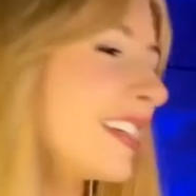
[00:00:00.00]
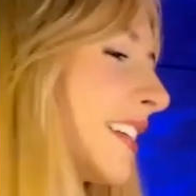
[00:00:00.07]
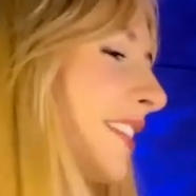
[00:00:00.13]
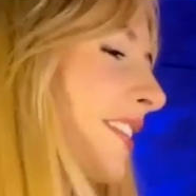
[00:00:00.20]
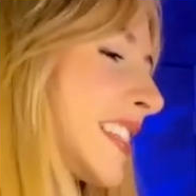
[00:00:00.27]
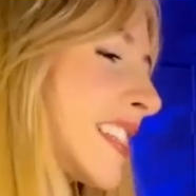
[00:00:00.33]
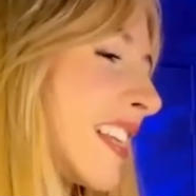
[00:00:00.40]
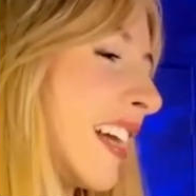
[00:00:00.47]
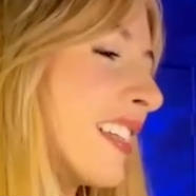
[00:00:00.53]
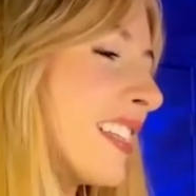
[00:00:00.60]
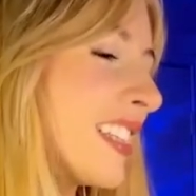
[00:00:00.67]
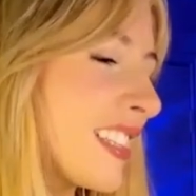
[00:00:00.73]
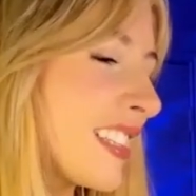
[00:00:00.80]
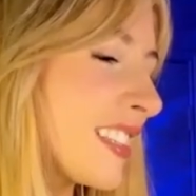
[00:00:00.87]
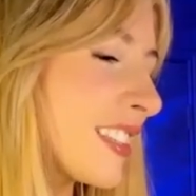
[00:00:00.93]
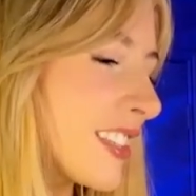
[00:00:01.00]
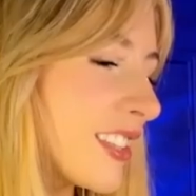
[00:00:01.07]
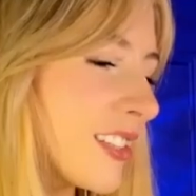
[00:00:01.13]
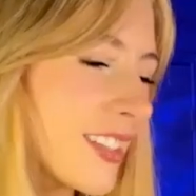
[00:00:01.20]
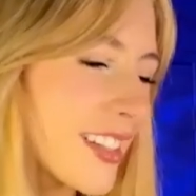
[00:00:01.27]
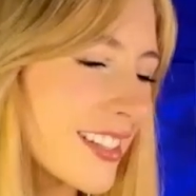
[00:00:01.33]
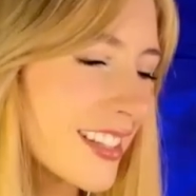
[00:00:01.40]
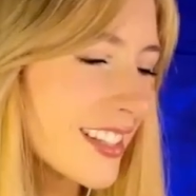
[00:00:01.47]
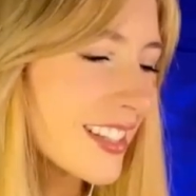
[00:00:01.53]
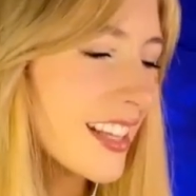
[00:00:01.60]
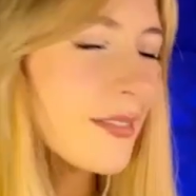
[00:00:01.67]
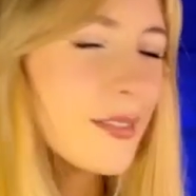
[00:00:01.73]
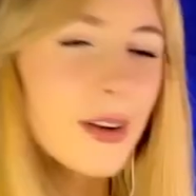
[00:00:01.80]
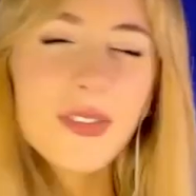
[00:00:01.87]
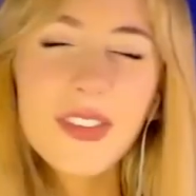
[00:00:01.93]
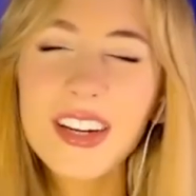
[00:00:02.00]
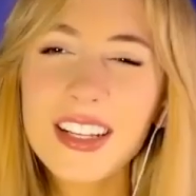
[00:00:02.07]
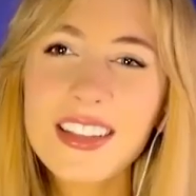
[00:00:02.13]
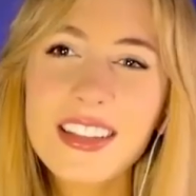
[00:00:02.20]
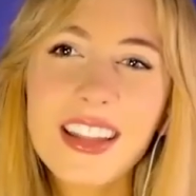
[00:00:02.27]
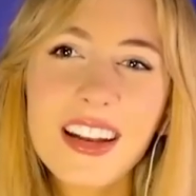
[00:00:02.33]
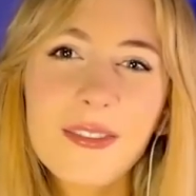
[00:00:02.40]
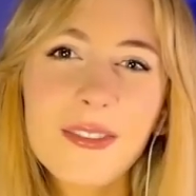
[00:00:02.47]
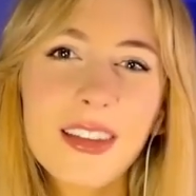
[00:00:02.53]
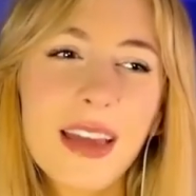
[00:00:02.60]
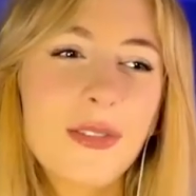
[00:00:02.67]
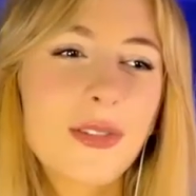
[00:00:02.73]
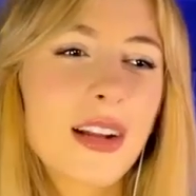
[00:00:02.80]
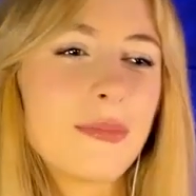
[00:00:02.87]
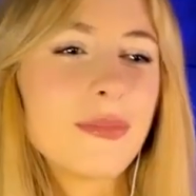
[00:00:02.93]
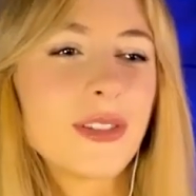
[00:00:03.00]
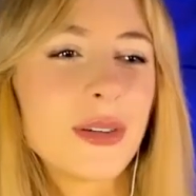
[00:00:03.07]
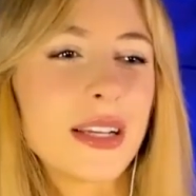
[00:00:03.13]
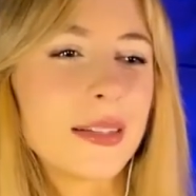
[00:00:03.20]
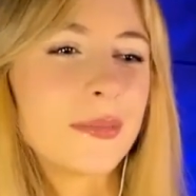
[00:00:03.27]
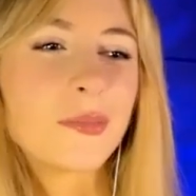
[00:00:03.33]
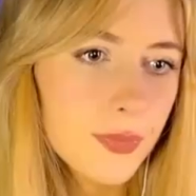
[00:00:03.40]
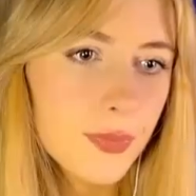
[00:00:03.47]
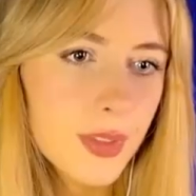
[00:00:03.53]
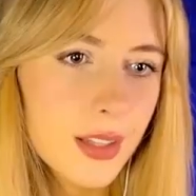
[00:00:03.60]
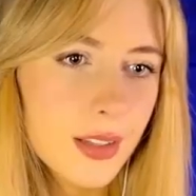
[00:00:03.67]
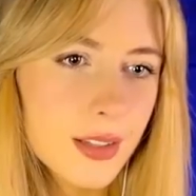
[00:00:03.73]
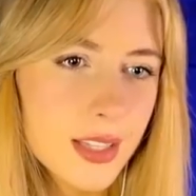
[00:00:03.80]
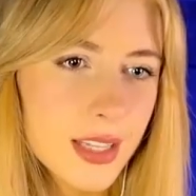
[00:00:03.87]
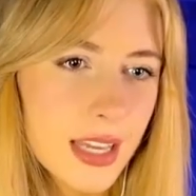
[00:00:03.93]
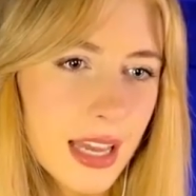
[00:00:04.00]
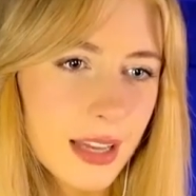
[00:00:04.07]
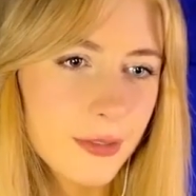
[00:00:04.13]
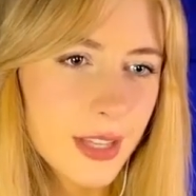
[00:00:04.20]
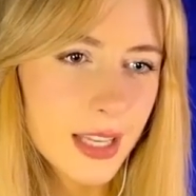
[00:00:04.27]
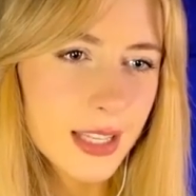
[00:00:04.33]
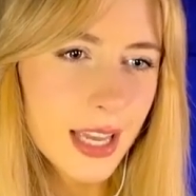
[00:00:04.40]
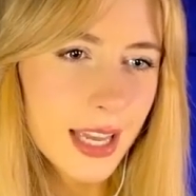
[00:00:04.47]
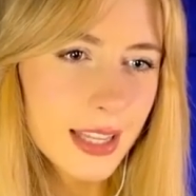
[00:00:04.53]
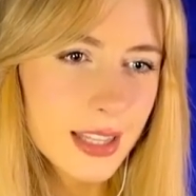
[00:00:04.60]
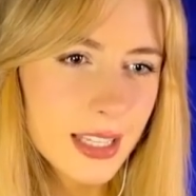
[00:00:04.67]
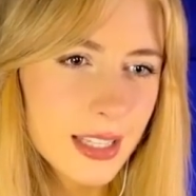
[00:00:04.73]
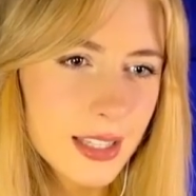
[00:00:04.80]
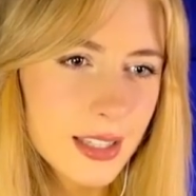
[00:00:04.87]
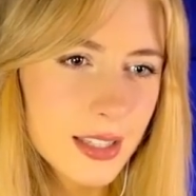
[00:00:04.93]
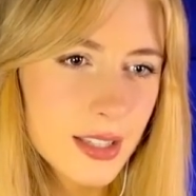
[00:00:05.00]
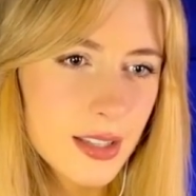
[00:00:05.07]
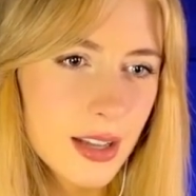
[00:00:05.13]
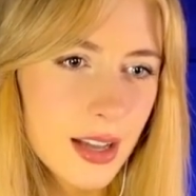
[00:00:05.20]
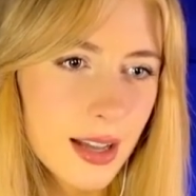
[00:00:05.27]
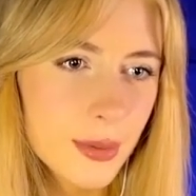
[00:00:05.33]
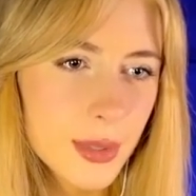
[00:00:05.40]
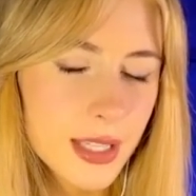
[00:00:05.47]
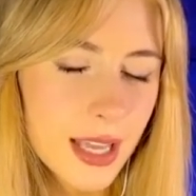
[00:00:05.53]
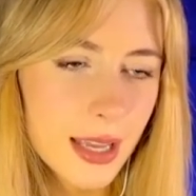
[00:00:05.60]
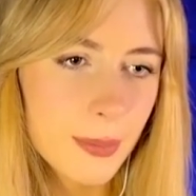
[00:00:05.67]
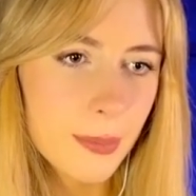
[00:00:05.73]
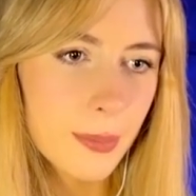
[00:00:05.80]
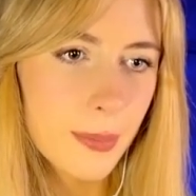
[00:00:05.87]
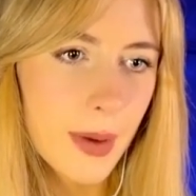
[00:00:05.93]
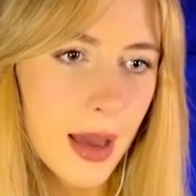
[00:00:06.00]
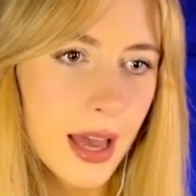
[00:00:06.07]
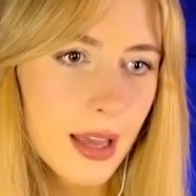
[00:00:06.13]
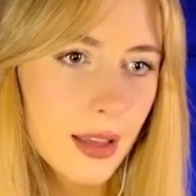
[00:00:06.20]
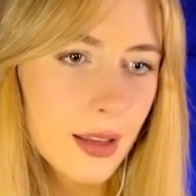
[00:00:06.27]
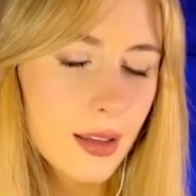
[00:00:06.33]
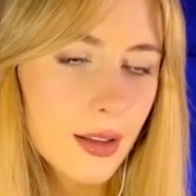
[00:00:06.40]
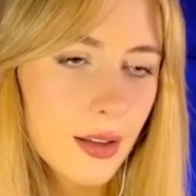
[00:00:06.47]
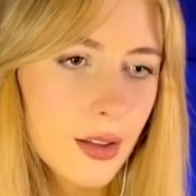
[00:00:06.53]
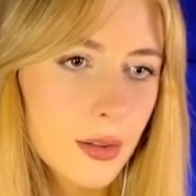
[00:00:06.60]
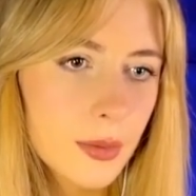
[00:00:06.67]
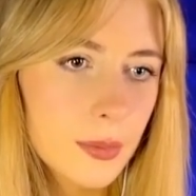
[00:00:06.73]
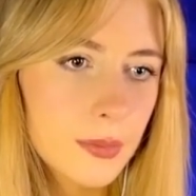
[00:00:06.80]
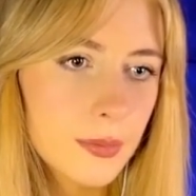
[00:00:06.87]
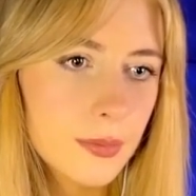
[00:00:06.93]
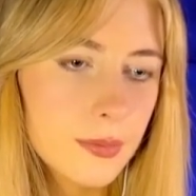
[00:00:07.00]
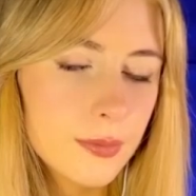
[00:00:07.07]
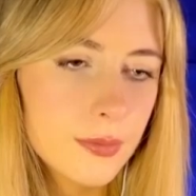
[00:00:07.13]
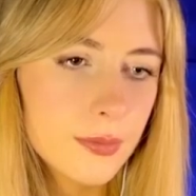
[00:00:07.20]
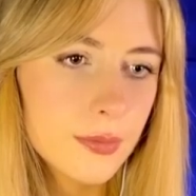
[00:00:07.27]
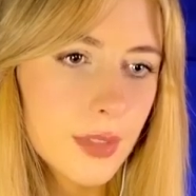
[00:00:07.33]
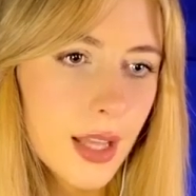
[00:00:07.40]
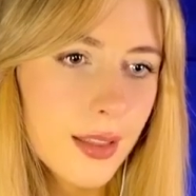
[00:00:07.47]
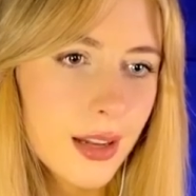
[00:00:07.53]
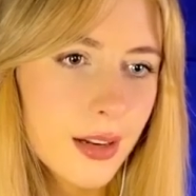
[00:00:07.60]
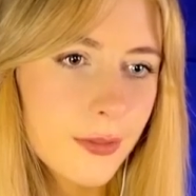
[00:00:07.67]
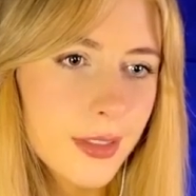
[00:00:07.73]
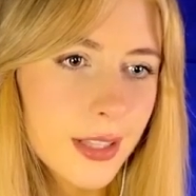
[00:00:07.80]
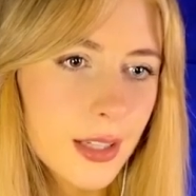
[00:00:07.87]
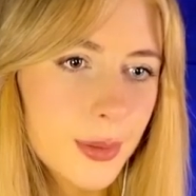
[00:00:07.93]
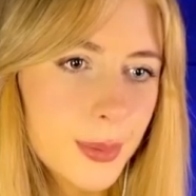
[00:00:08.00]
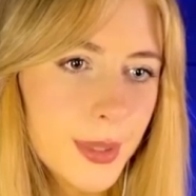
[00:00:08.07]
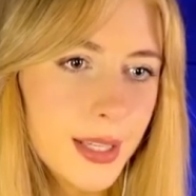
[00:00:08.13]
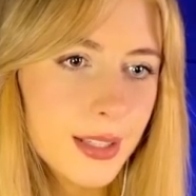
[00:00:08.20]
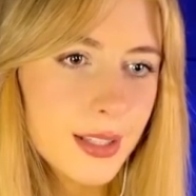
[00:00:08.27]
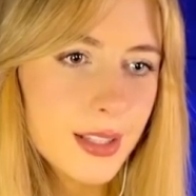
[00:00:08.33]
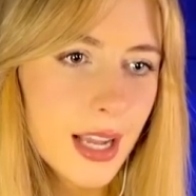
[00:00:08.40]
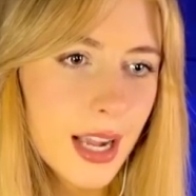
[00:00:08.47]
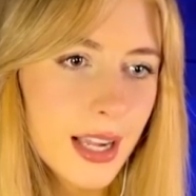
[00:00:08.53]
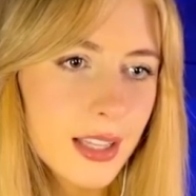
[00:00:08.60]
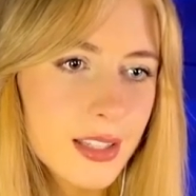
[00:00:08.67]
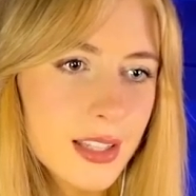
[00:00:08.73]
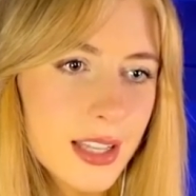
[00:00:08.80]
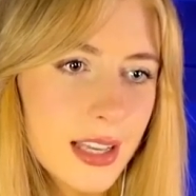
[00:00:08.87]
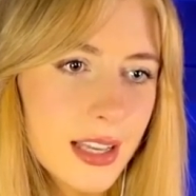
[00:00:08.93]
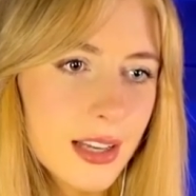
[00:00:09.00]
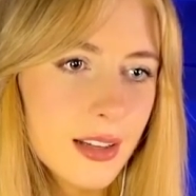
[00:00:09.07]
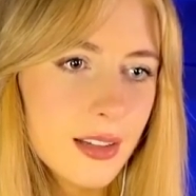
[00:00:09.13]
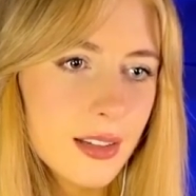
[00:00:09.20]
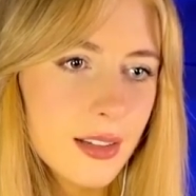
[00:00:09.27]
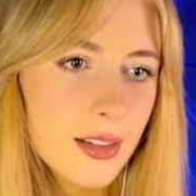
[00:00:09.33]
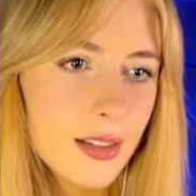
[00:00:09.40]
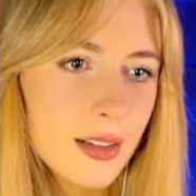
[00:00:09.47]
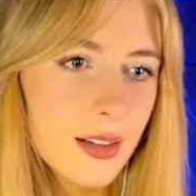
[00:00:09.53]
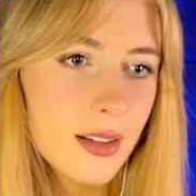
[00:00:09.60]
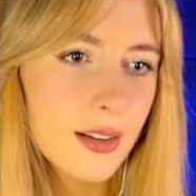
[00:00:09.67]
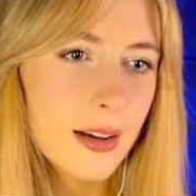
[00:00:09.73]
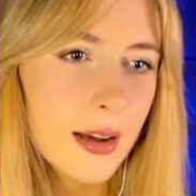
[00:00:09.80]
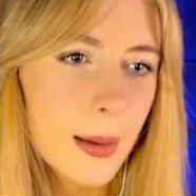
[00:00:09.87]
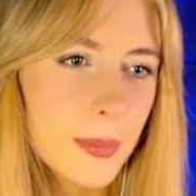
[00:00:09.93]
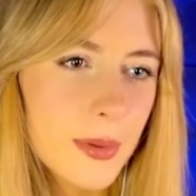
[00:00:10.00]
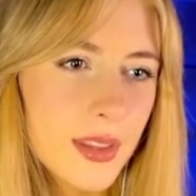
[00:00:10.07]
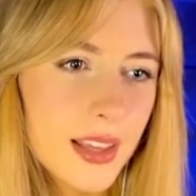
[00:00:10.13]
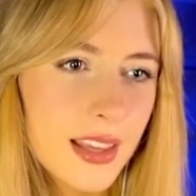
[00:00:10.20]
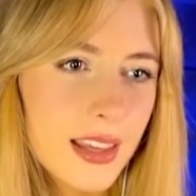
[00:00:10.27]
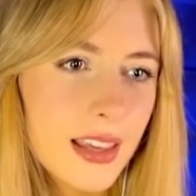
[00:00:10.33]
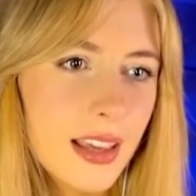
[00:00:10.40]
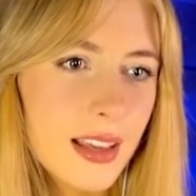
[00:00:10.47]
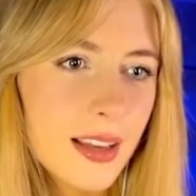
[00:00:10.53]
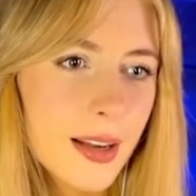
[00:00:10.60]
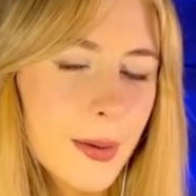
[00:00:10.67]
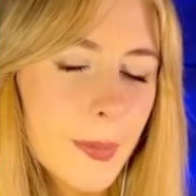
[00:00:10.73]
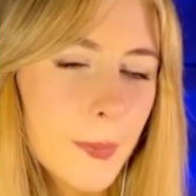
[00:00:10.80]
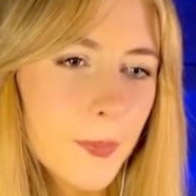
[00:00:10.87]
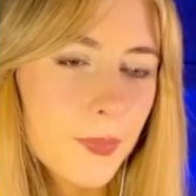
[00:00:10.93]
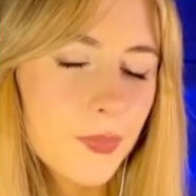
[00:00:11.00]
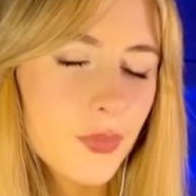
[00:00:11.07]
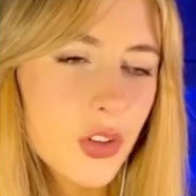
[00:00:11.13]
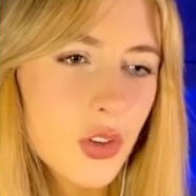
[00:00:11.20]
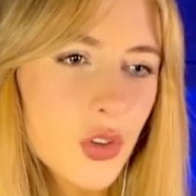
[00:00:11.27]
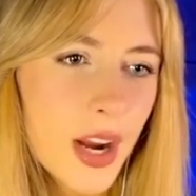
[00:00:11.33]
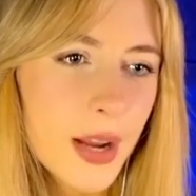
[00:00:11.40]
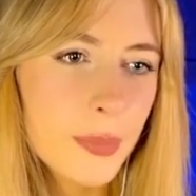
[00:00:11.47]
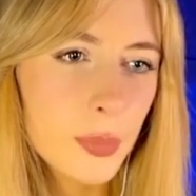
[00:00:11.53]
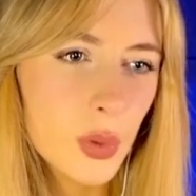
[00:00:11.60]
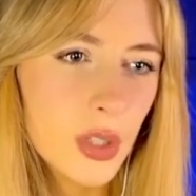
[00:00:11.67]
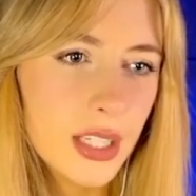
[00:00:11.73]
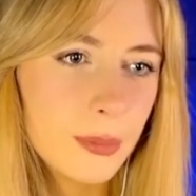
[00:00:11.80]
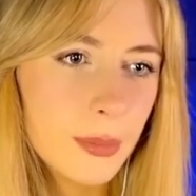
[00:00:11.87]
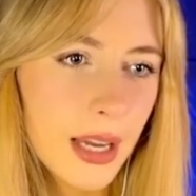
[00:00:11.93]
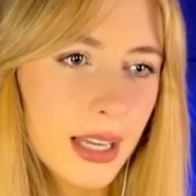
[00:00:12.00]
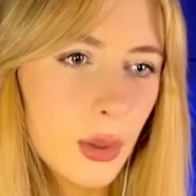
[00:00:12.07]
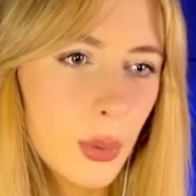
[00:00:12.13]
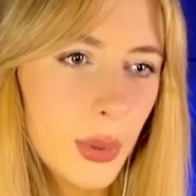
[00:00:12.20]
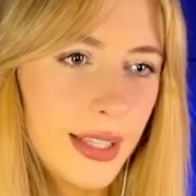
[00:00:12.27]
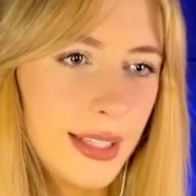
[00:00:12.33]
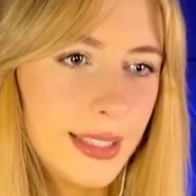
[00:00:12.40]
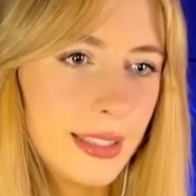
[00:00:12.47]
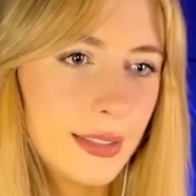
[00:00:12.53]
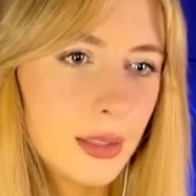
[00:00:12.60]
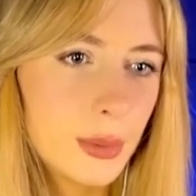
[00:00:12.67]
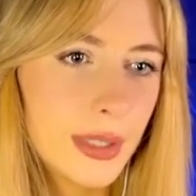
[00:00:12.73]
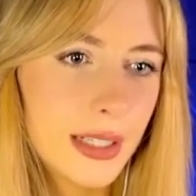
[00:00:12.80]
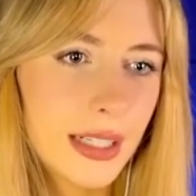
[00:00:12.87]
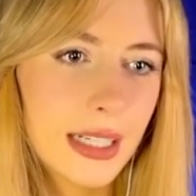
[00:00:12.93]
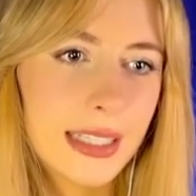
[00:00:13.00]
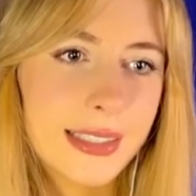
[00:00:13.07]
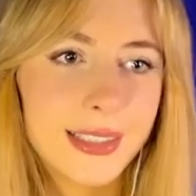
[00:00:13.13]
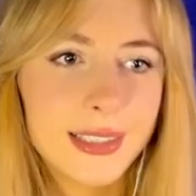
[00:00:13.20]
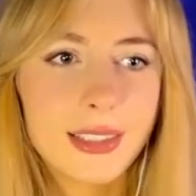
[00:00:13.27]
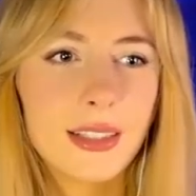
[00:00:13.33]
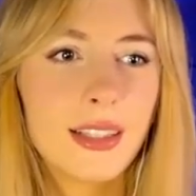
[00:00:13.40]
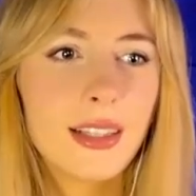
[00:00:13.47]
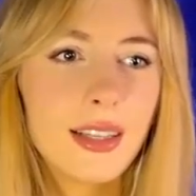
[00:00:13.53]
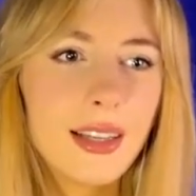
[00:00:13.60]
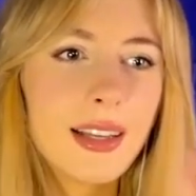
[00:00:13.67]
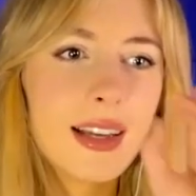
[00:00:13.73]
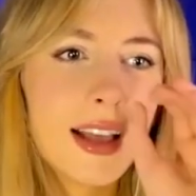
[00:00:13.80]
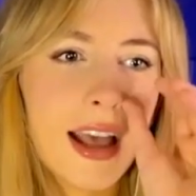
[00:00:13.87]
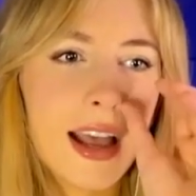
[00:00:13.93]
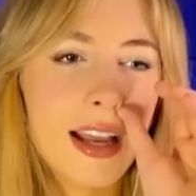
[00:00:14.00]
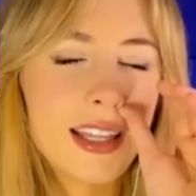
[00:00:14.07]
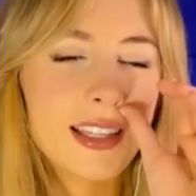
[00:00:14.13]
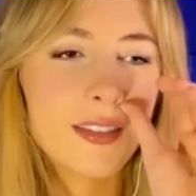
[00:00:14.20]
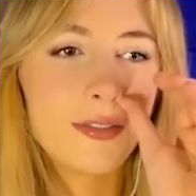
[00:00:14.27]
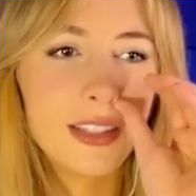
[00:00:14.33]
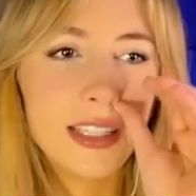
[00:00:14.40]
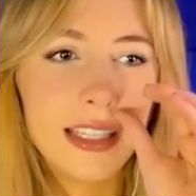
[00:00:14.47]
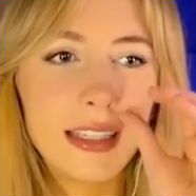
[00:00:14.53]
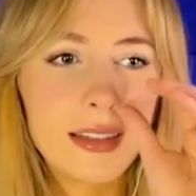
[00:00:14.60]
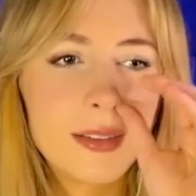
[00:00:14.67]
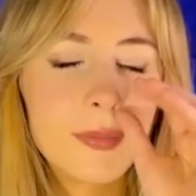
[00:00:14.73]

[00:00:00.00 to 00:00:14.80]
because I go into the same openings and then I forget what I'm doing. So yeah, if they take this, I will take back. And then if the queen takes here, I'm thinking to try and bring my queen where it can actively